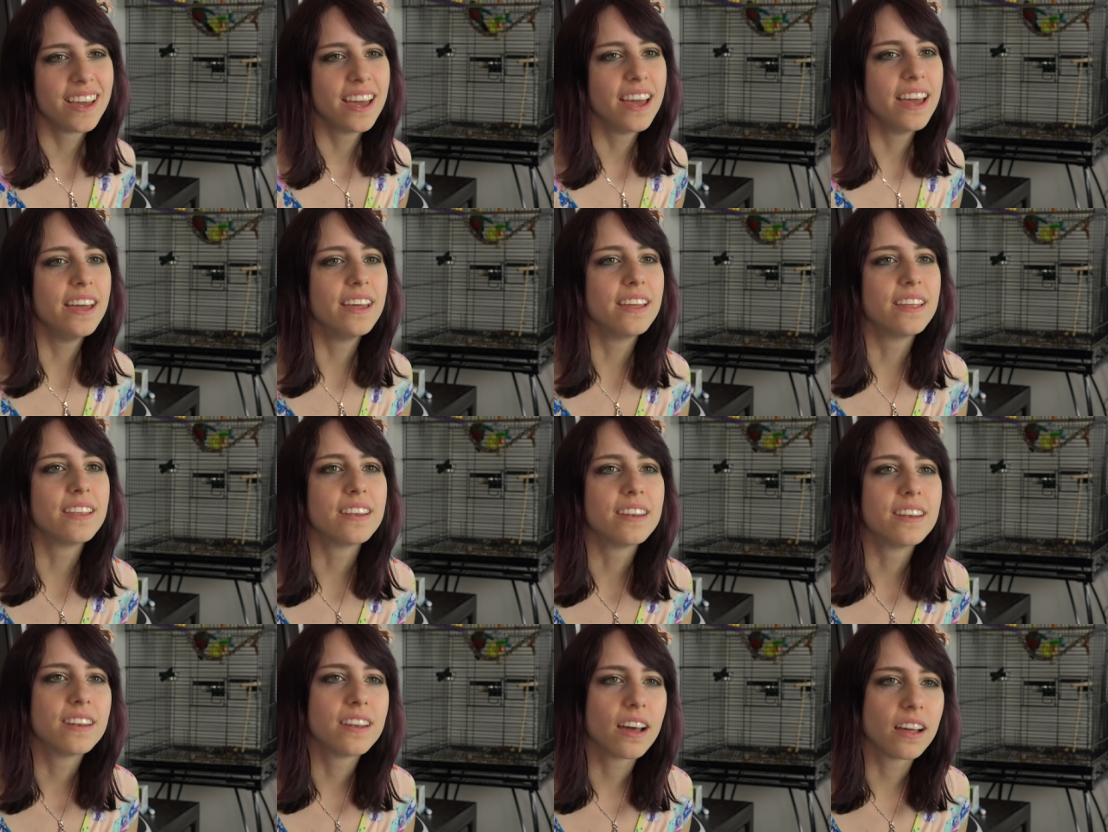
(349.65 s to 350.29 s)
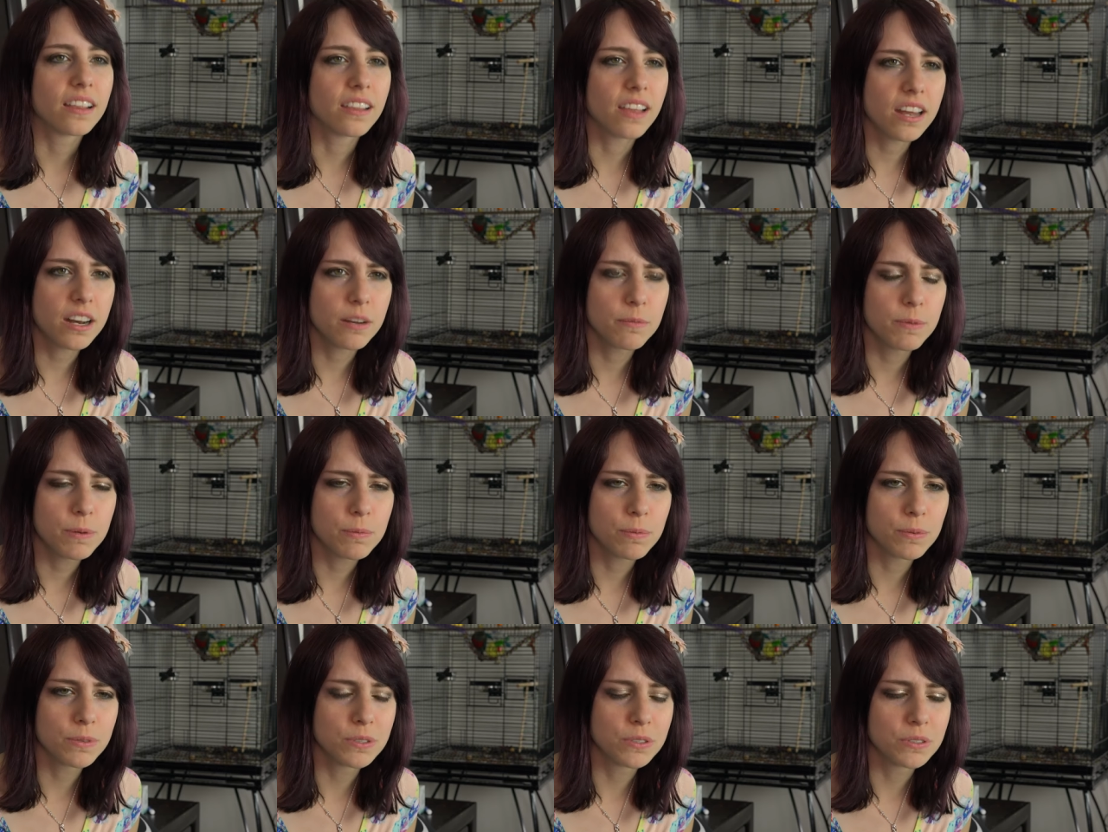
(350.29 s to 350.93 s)
And a lot of
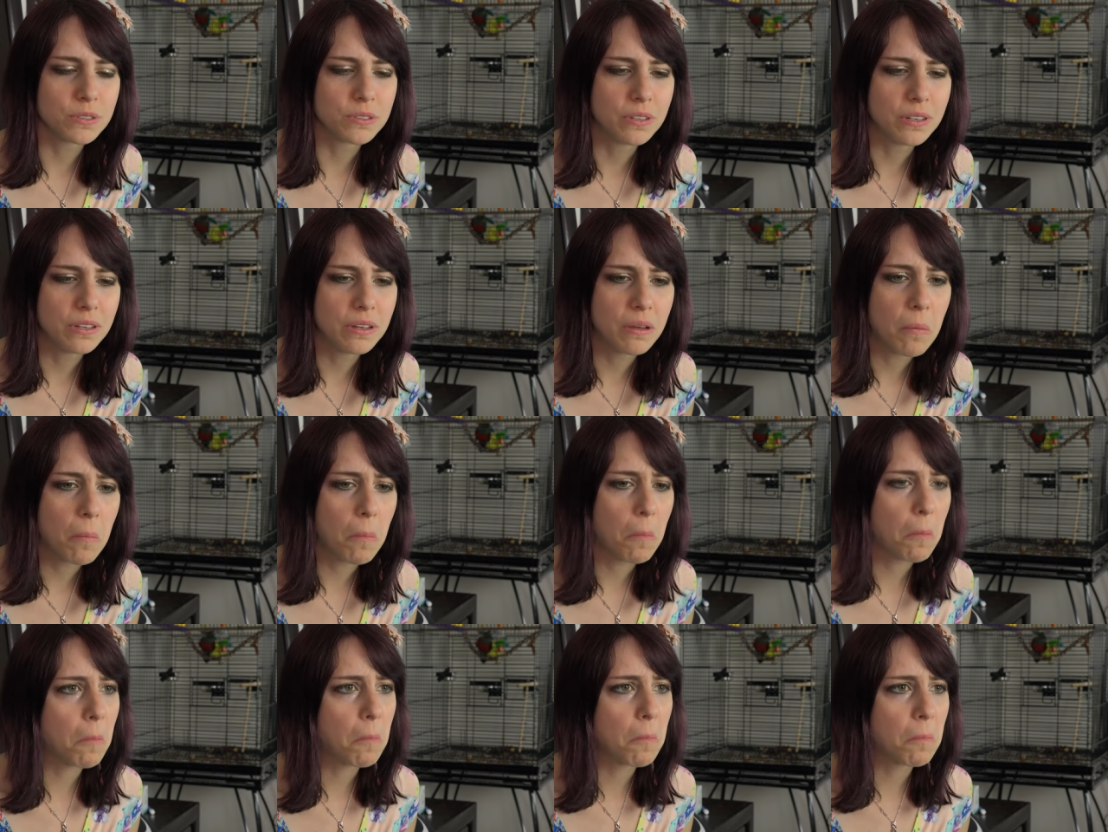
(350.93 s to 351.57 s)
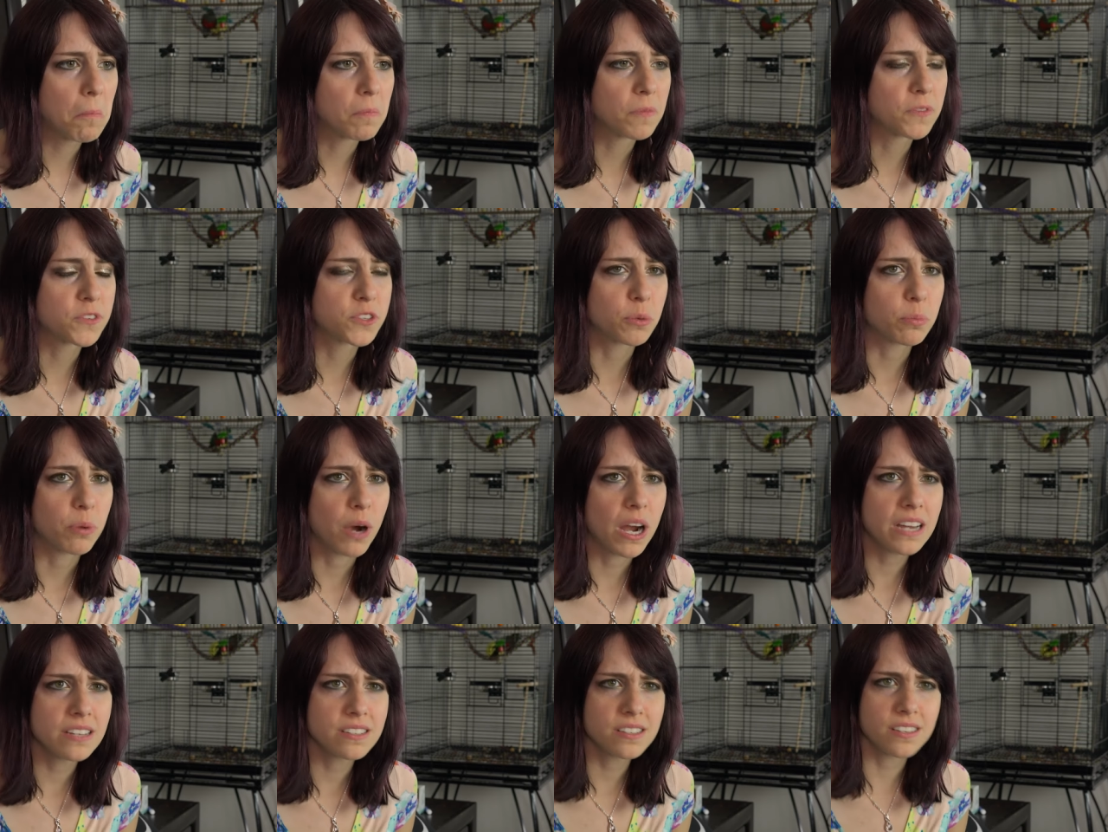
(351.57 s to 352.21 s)
people,
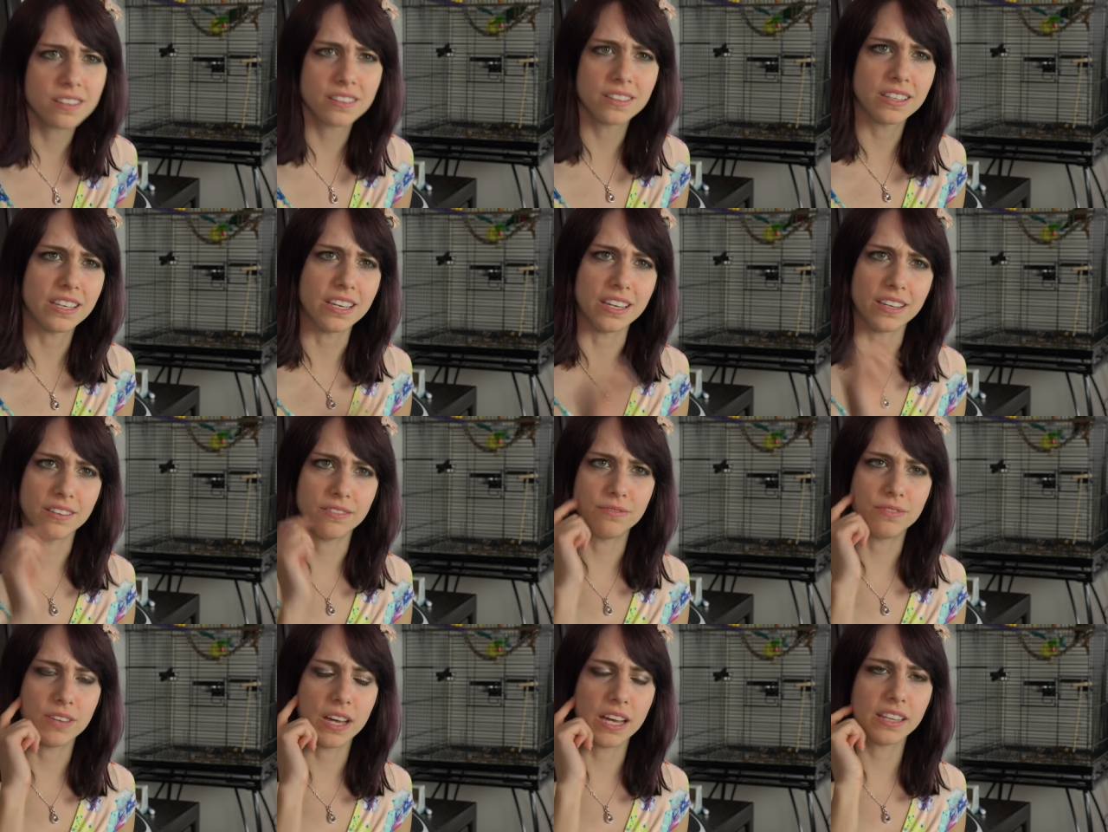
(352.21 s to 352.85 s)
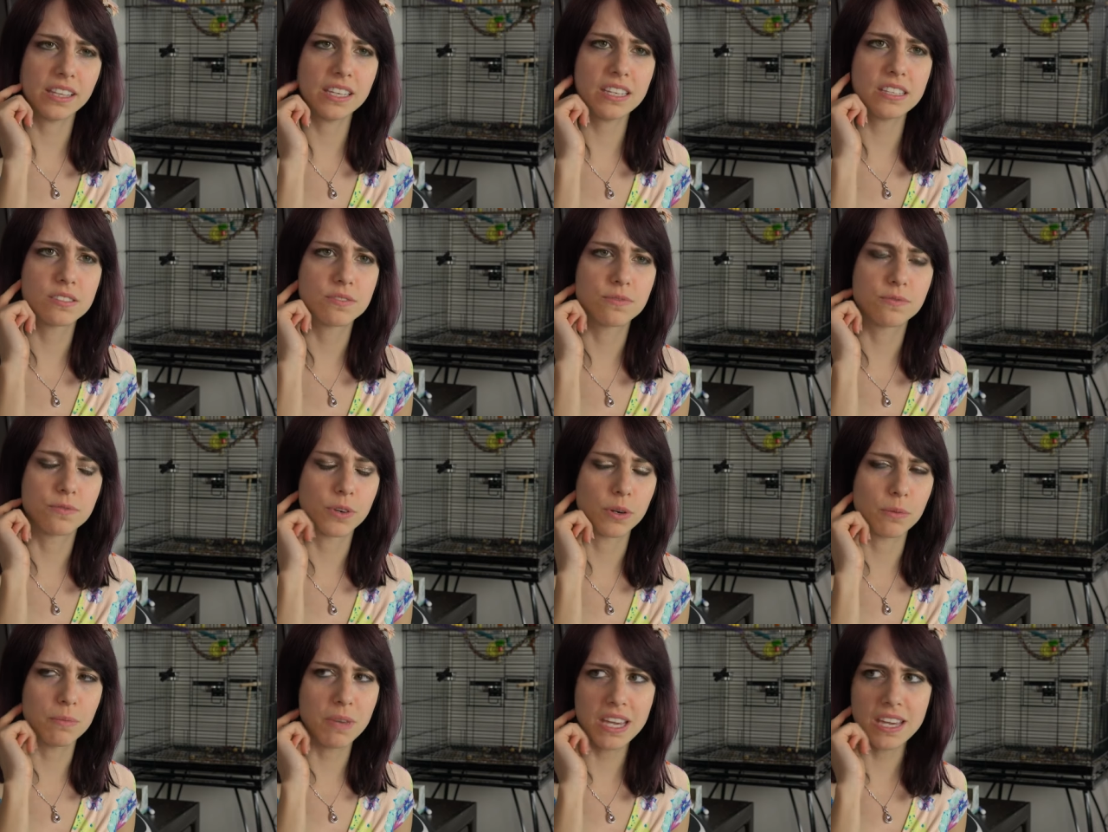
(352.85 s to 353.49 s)
surprisingly, at
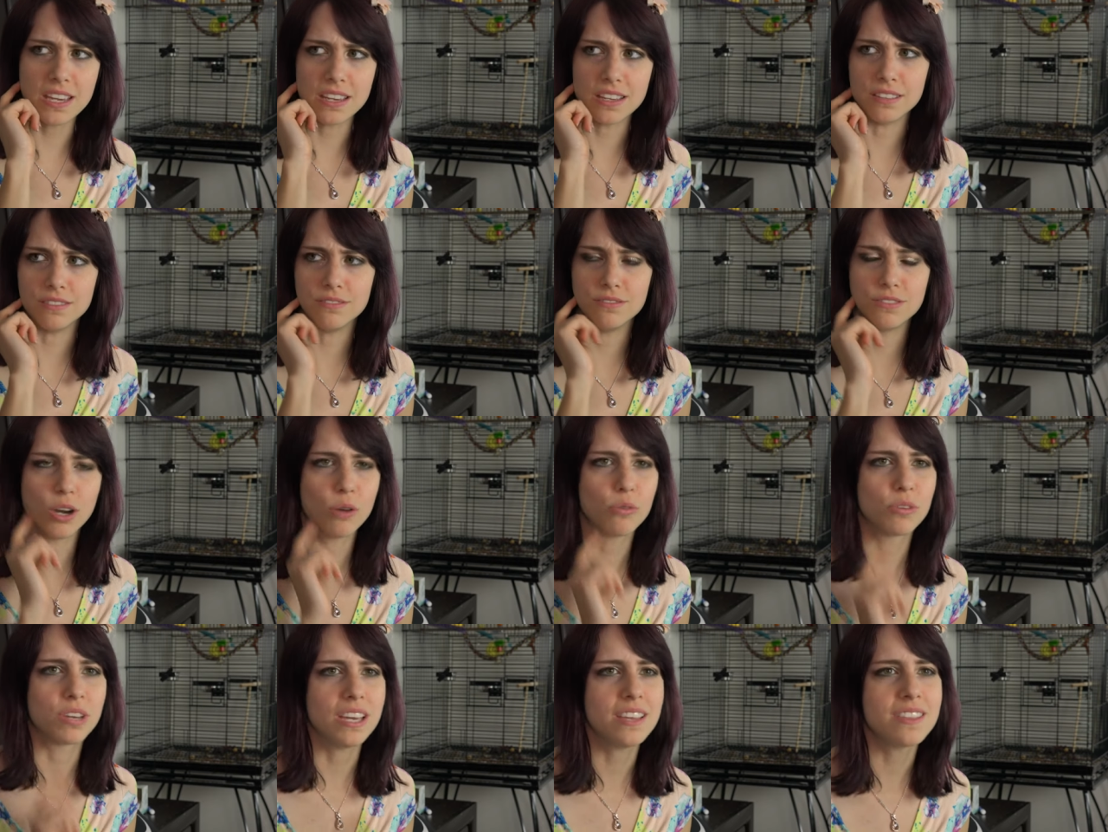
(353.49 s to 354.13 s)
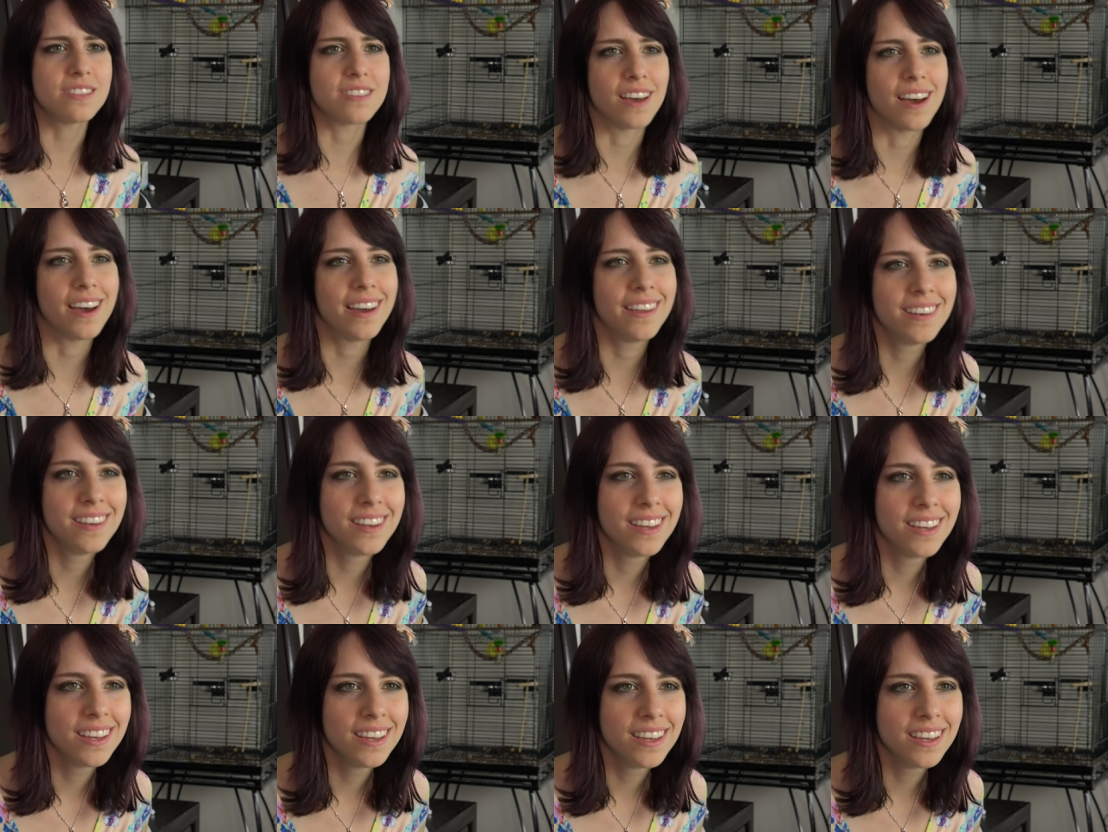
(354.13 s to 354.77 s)
least for me, don't get that.